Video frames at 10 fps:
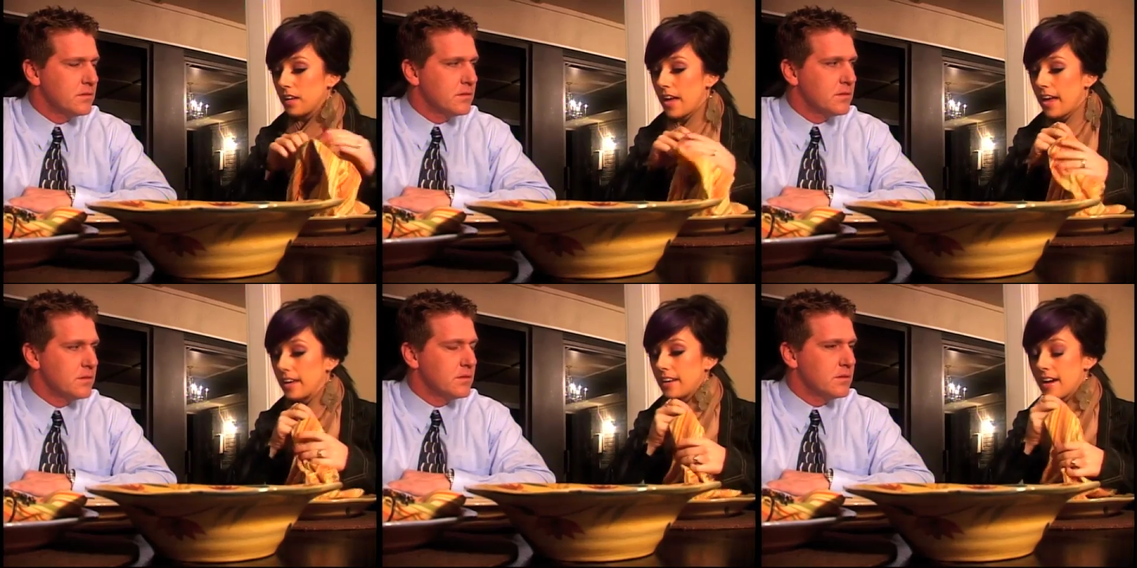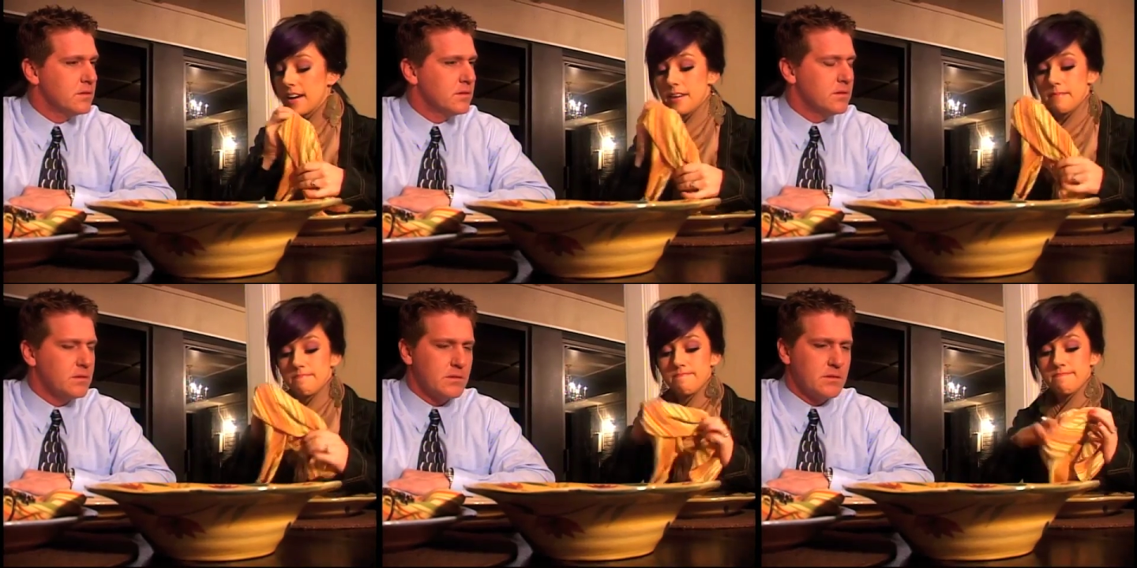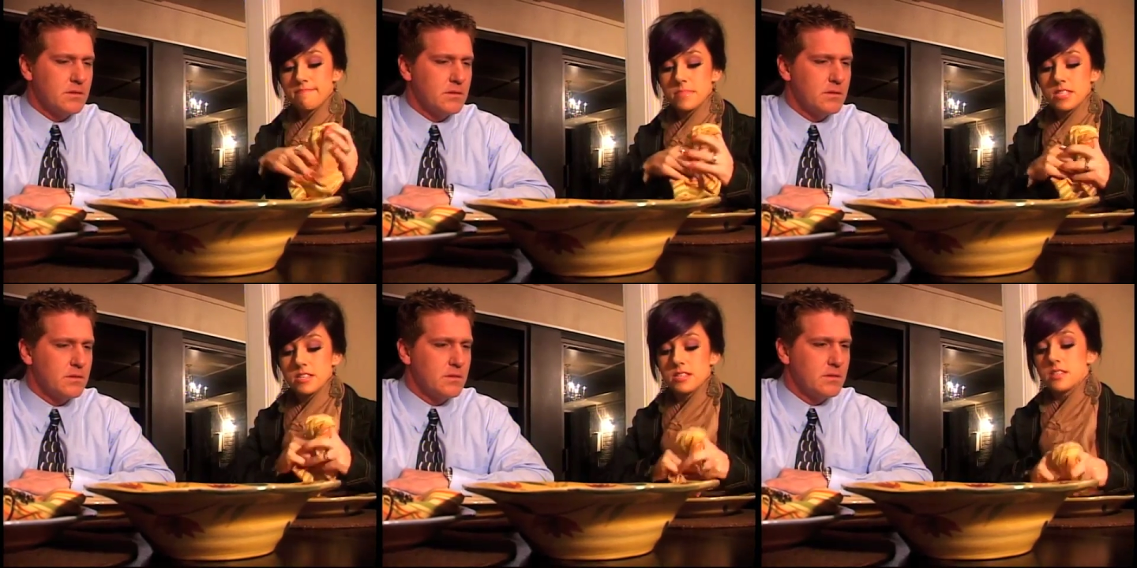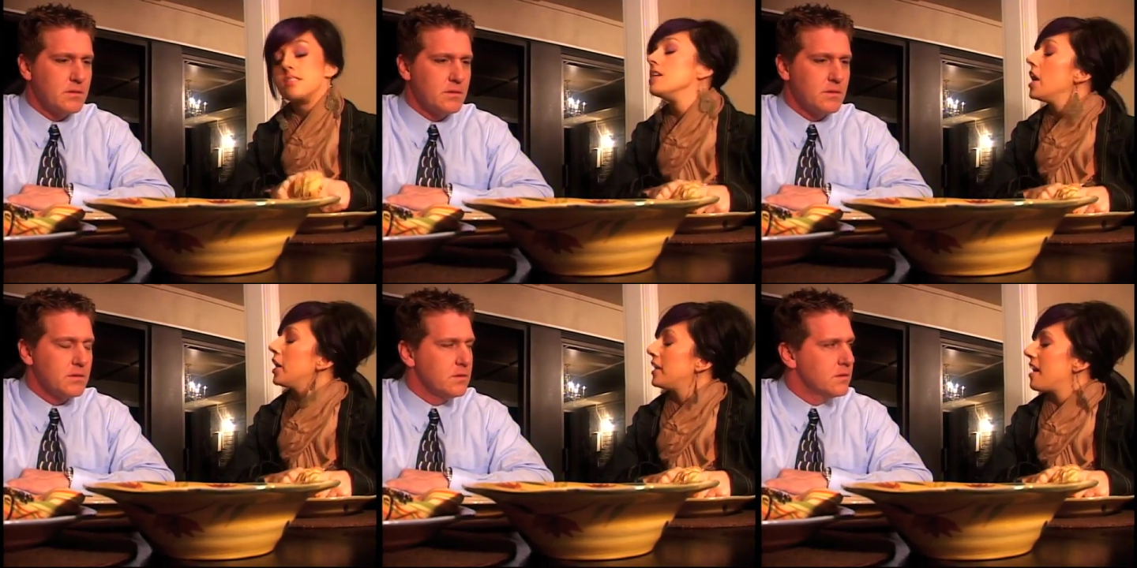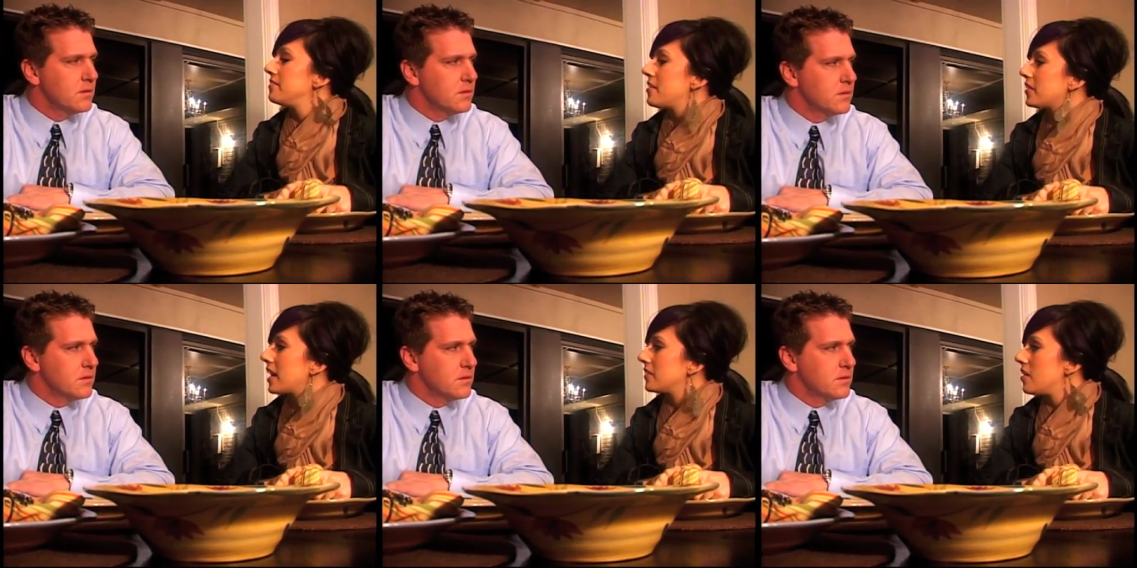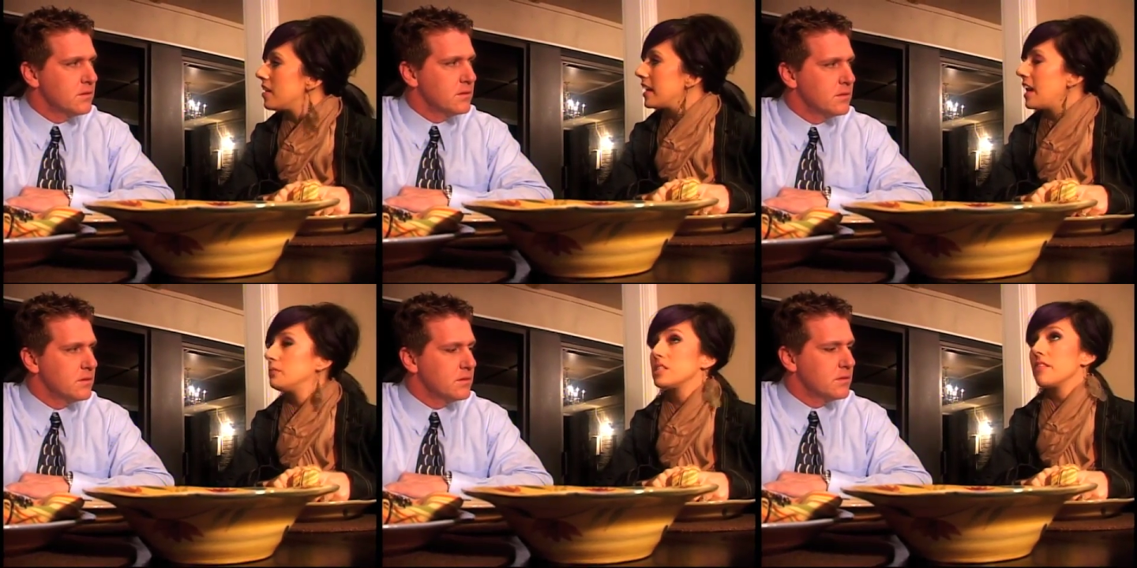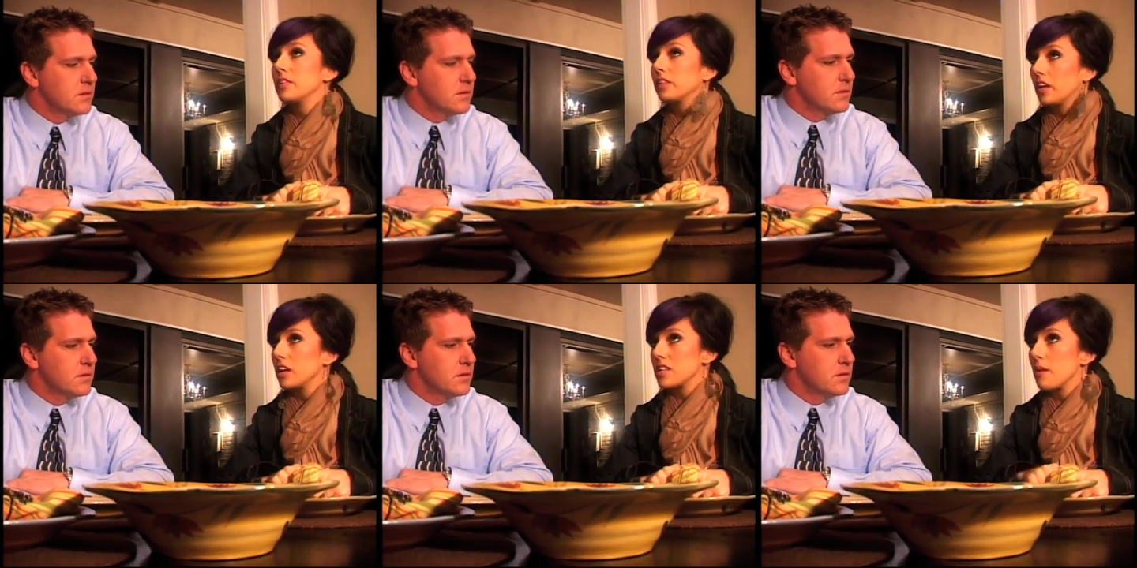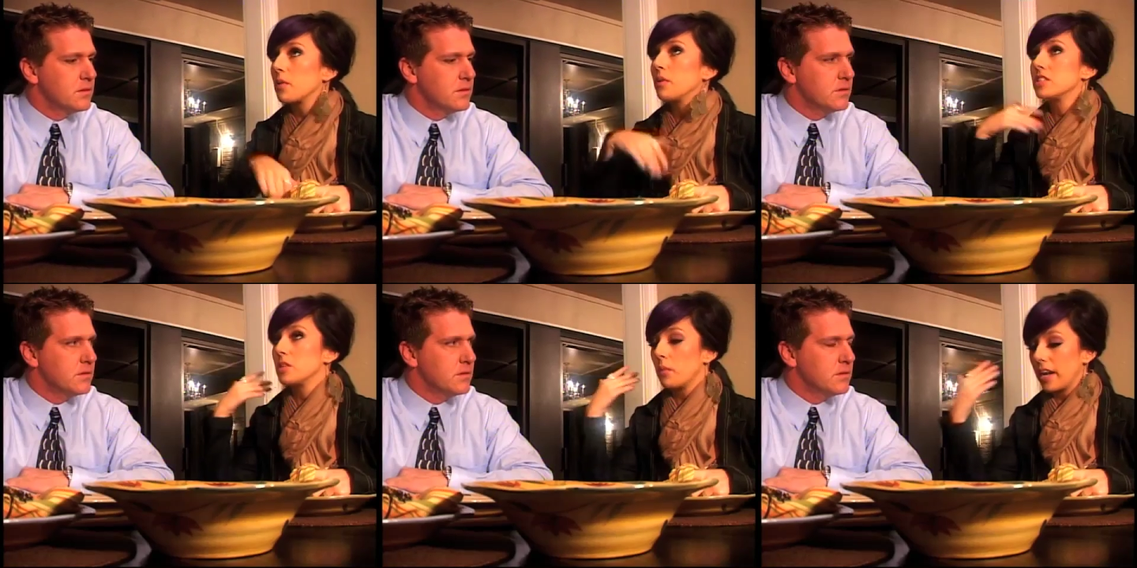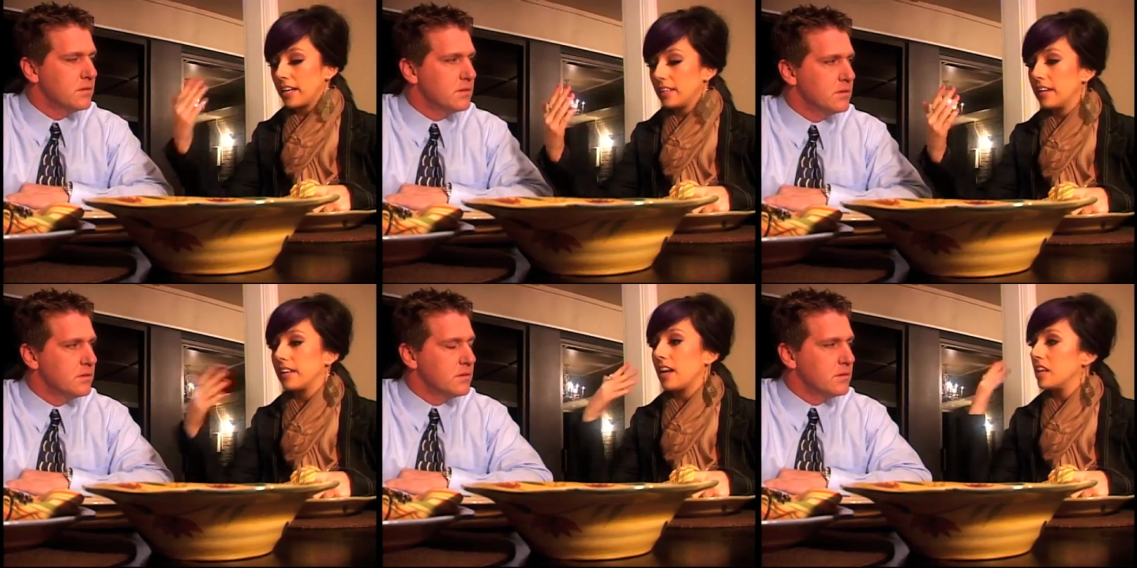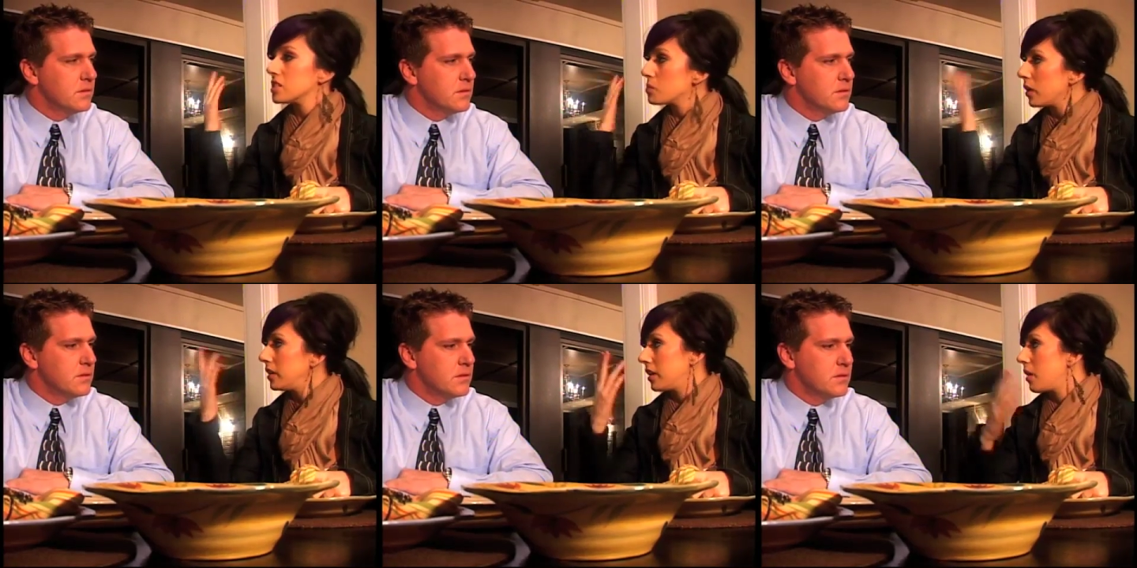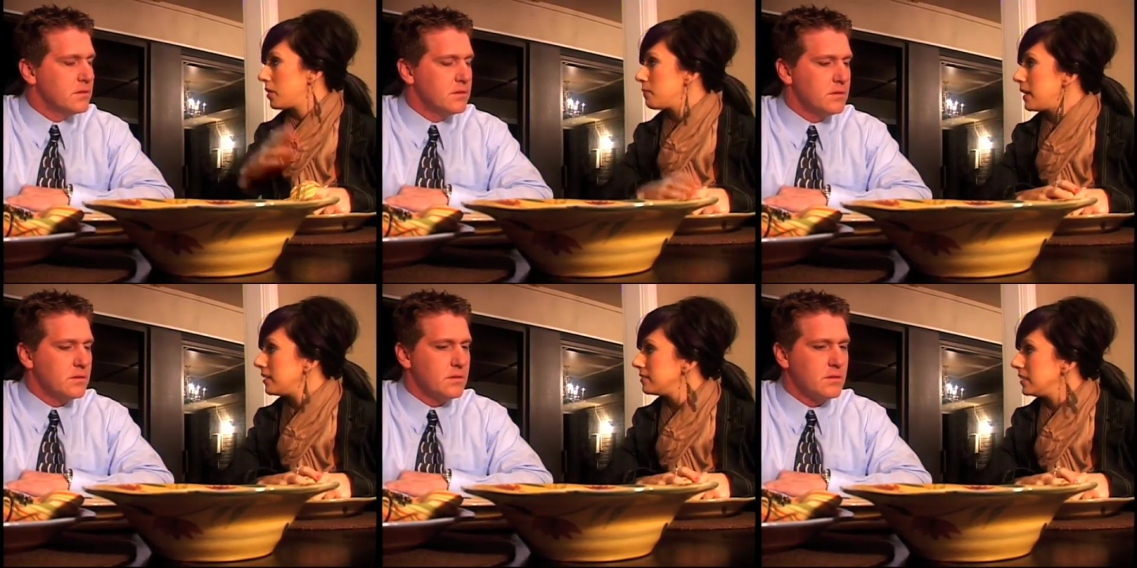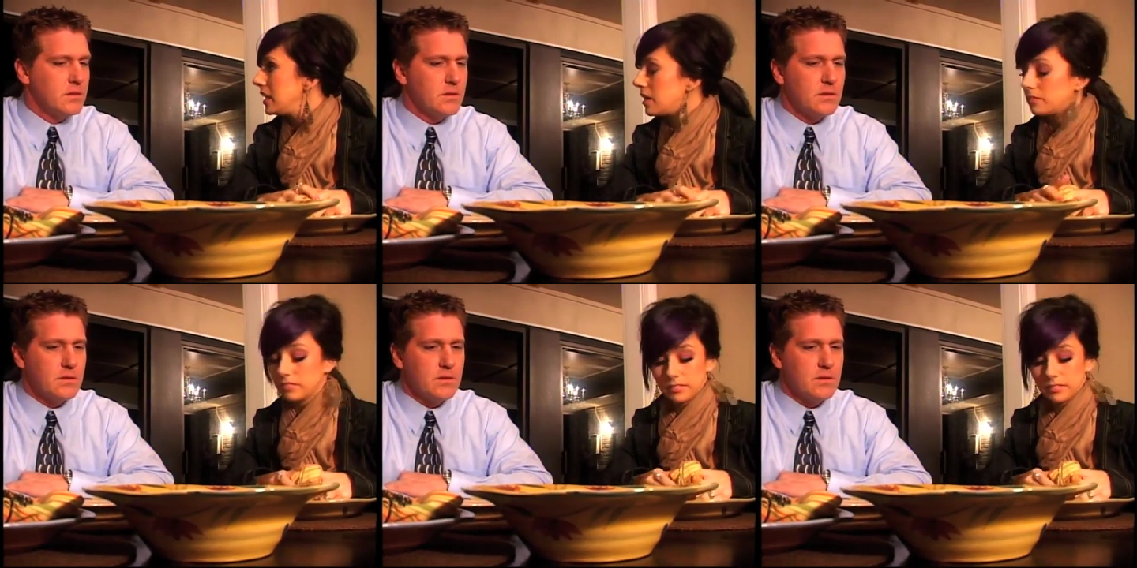Speaker 1: And um, her and I've never got along, and I'm just having a really hard time going to the wedding, and I just want you to go with me, you know?